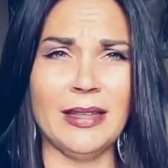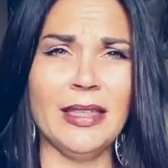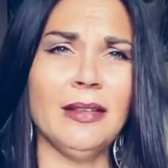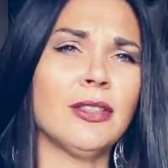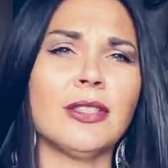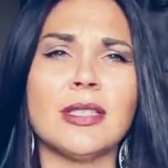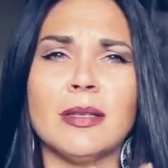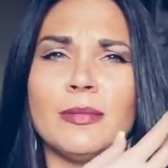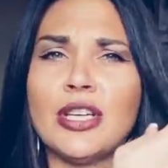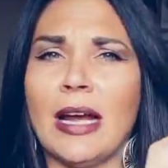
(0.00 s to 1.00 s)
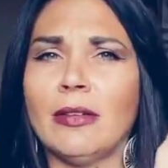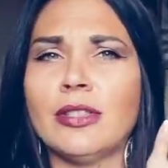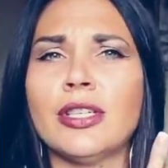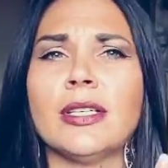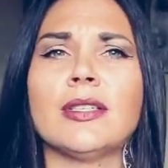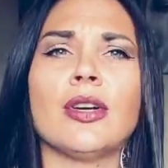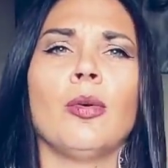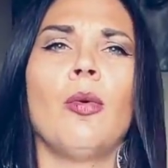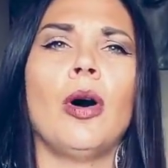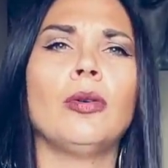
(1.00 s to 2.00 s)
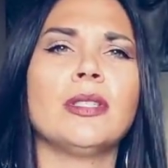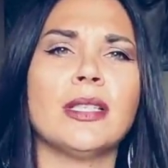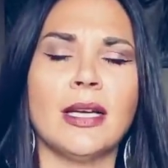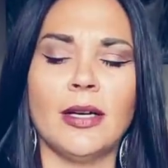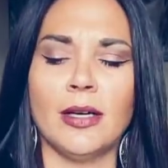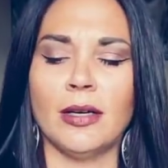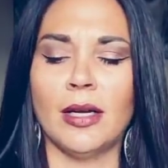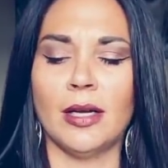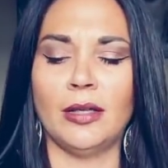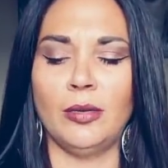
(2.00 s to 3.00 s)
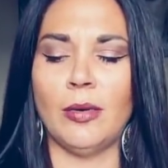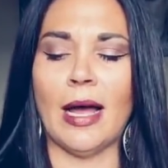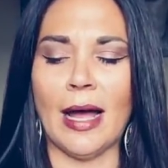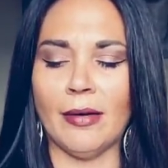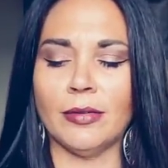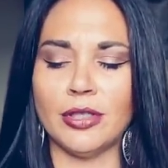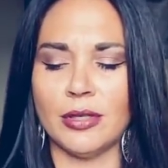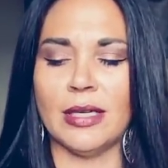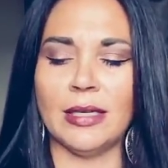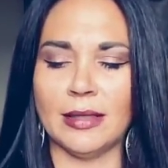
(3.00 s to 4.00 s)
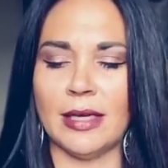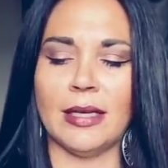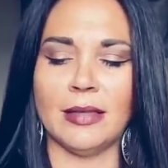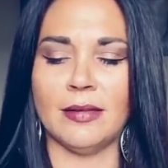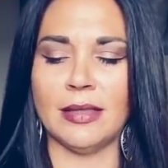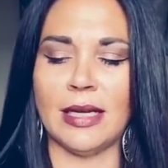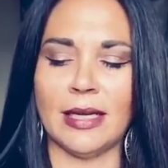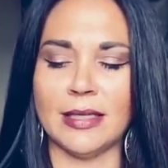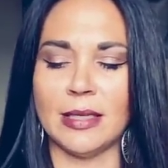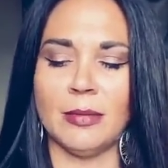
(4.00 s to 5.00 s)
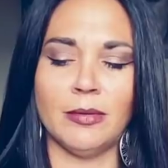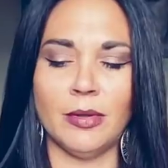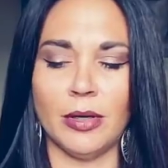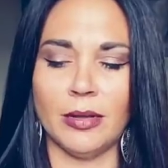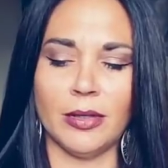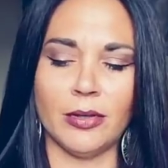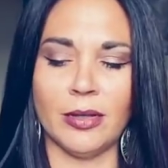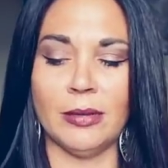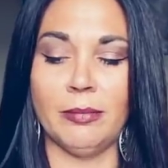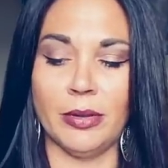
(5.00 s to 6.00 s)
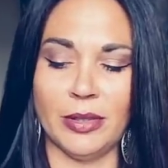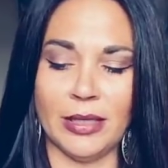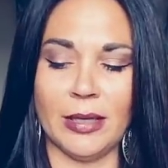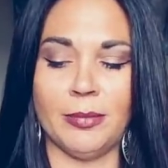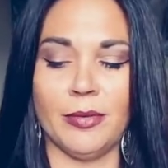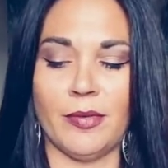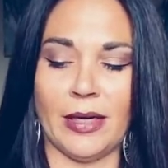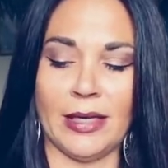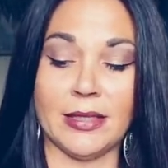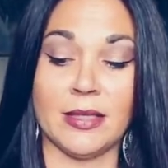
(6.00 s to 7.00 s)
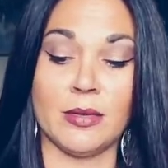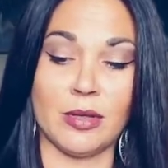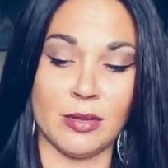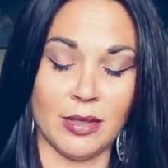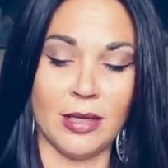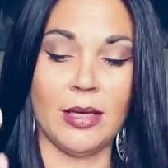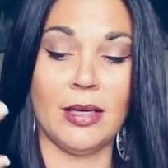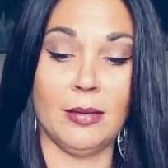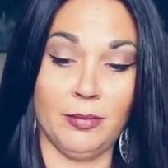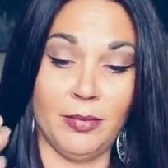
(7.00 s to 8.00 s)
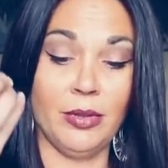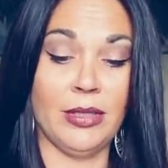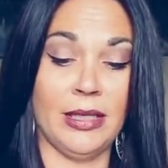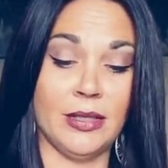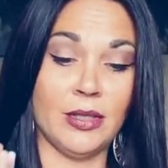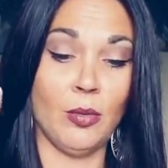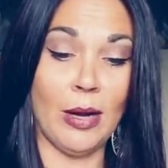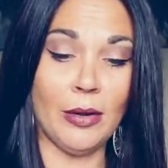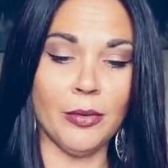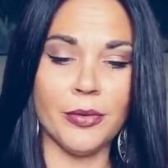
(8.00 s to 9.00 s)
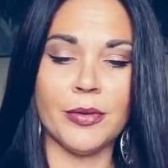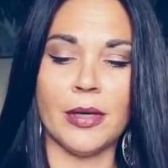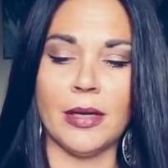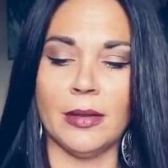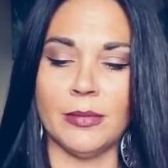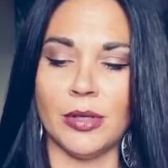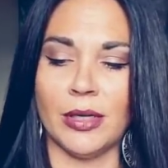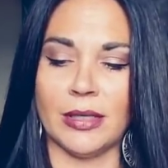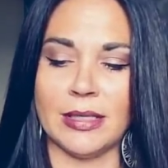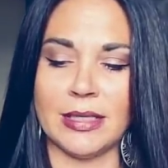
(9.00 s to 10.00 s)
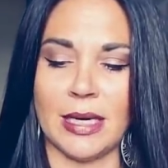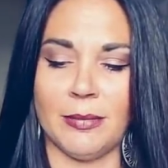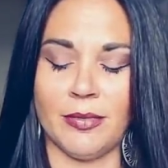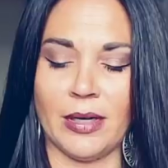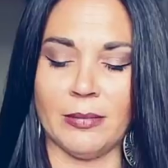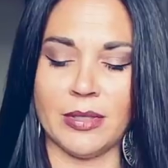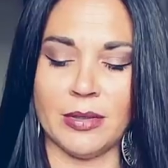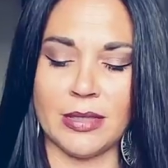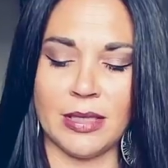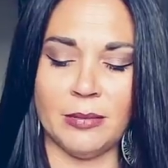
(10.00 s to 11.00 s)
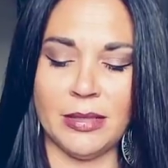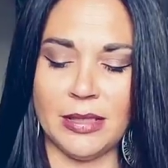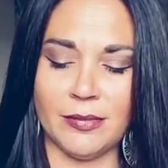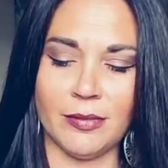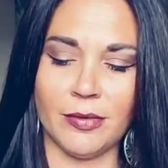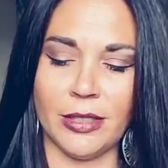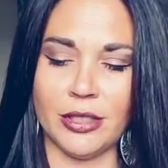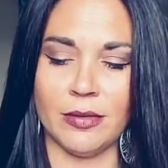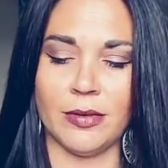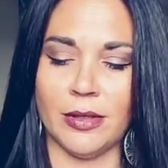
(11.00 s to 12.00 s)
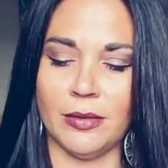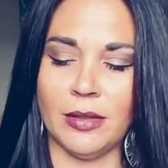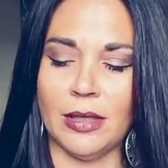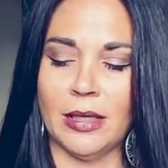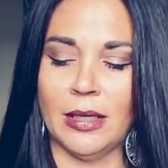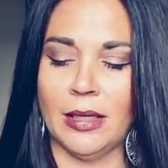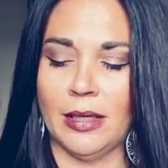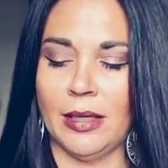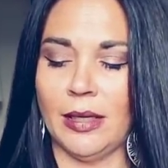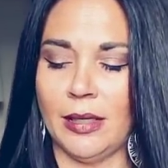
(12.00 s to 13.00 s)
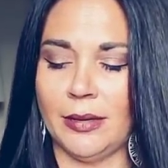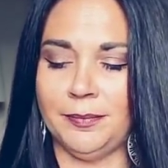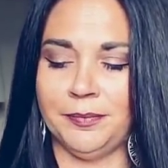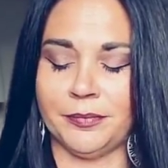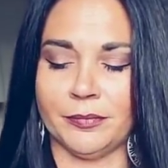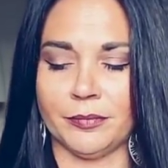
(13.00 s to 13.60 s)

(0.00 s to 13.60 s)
I think if there's some challenges or woes there, you will have what you need at the end of the day. Some of you are literally building up your finances and building into wealth um, during this time frame. So it's going to be different for each of you. Um,